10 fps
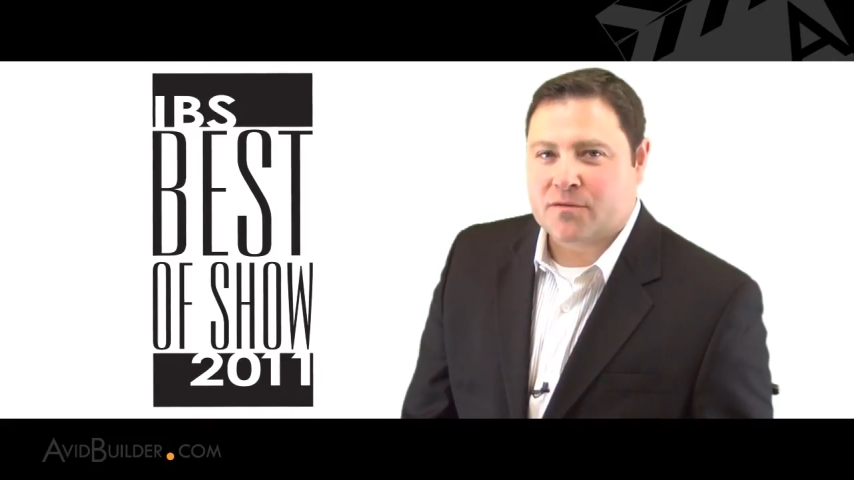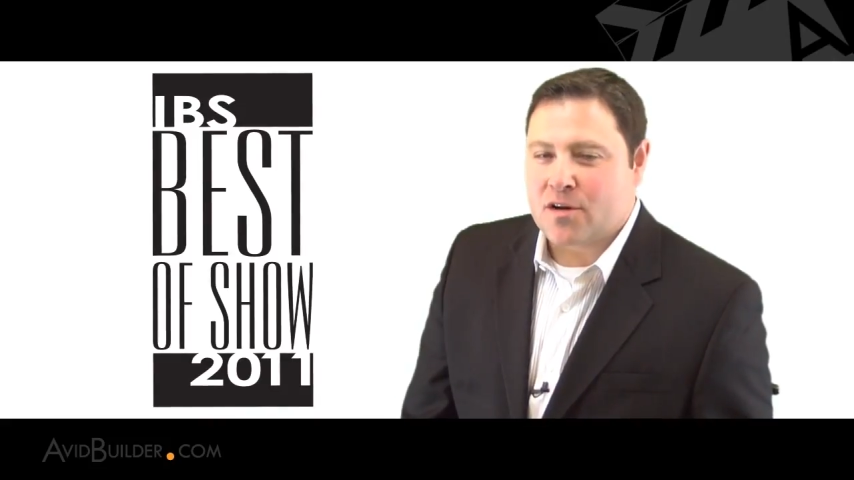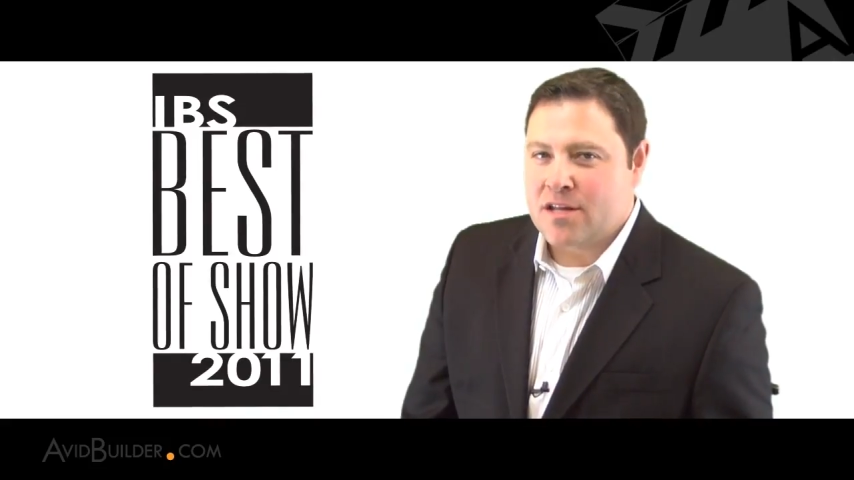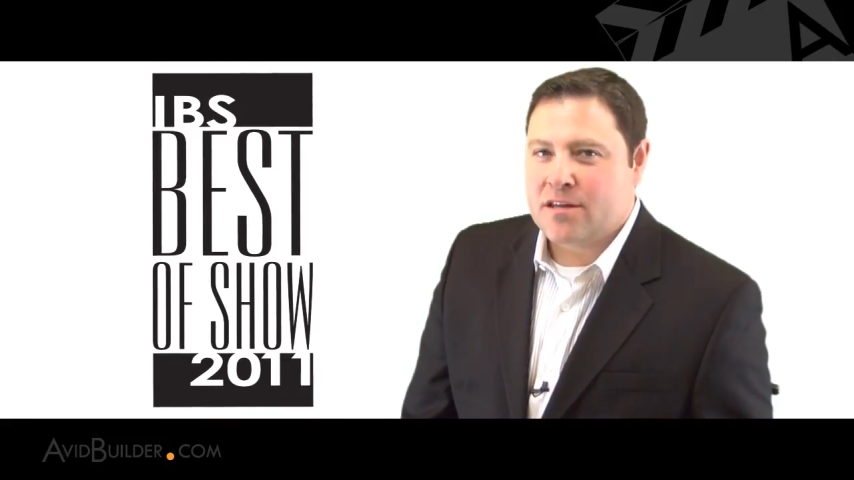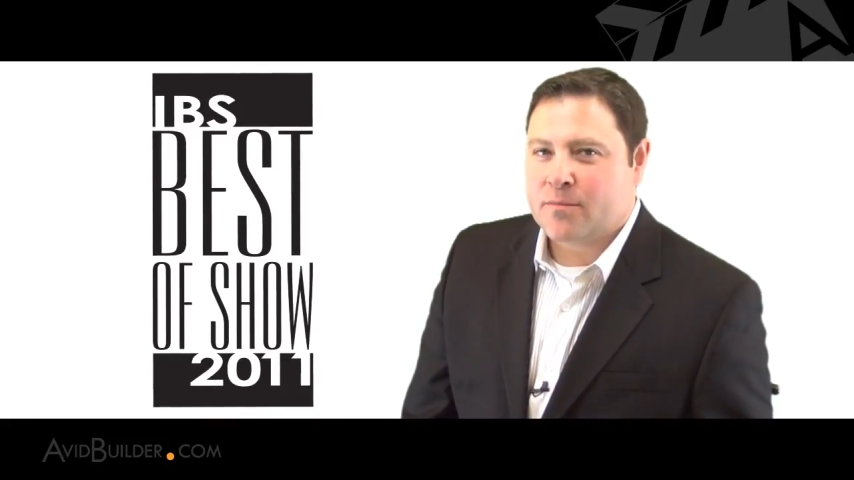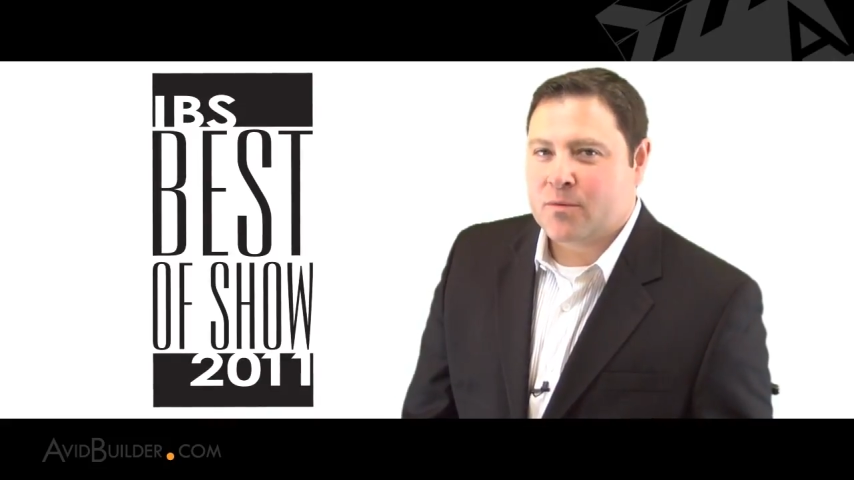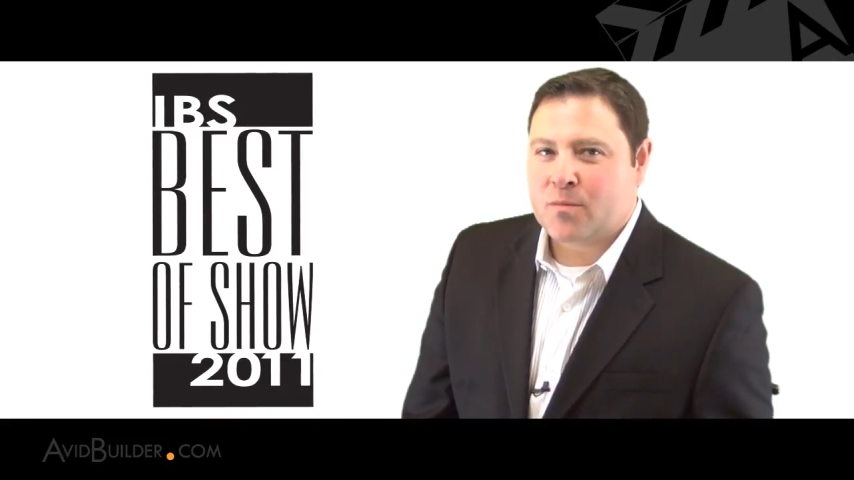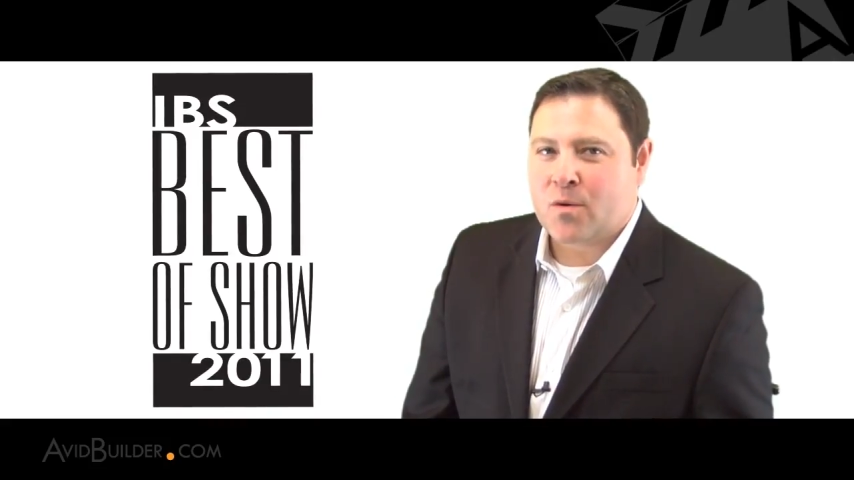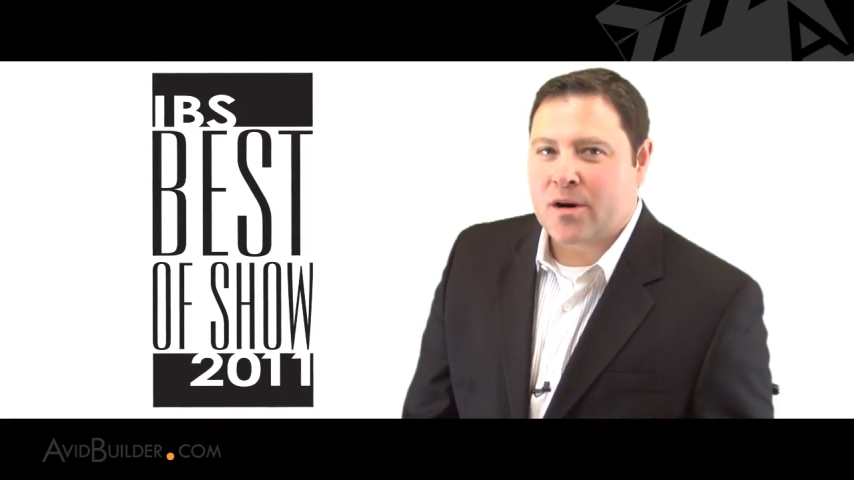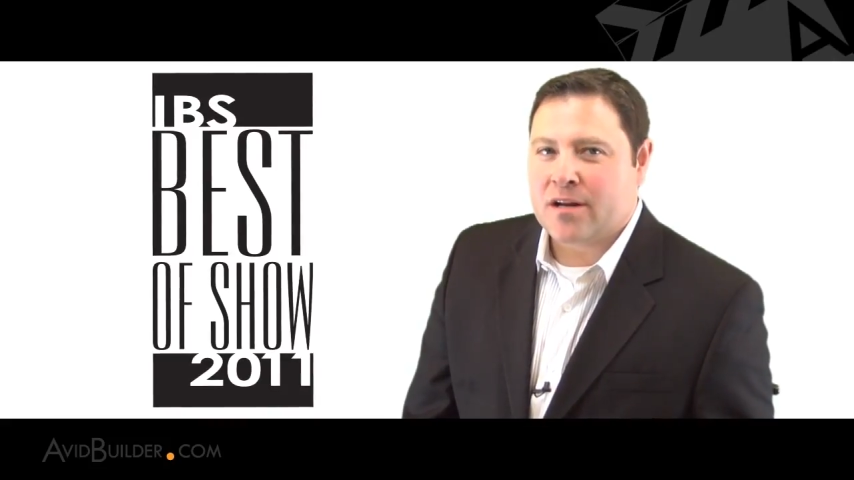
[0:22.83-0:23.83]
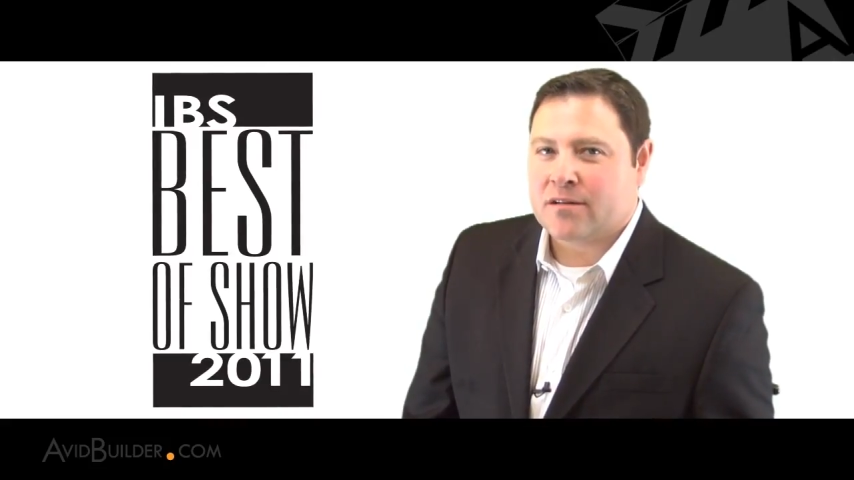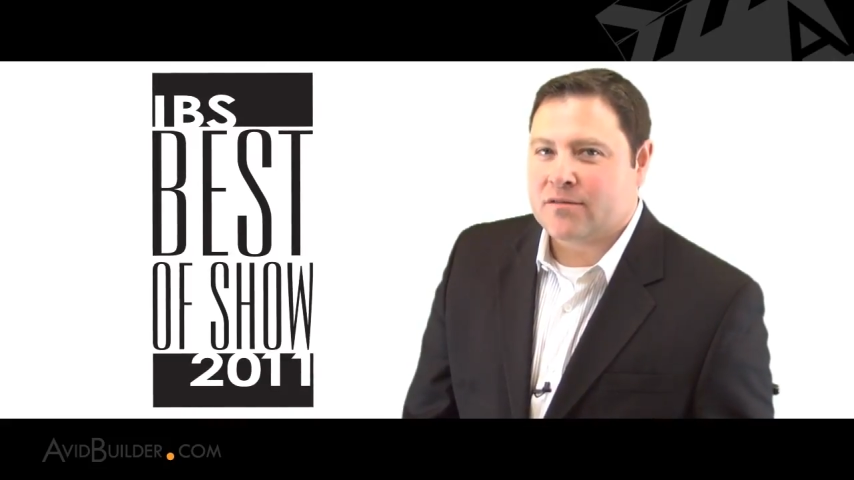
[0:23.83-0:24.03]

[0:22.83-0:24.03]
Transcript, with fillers: for in-depth reporting